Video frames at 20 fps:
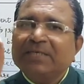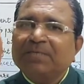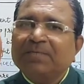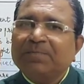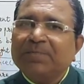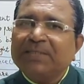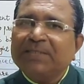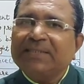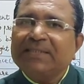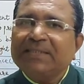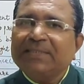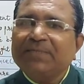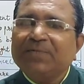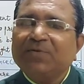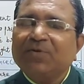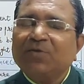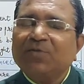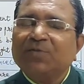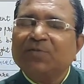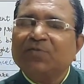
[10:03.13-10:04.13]

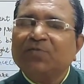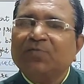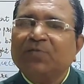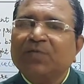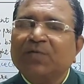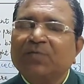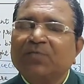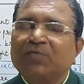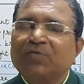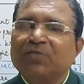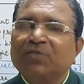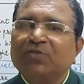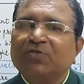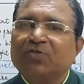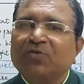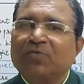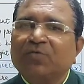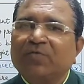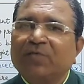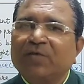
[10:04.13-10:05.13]
principle of superposition
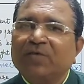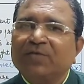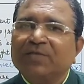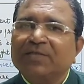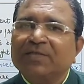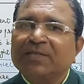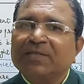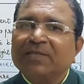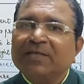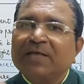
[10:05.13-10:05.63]
of waves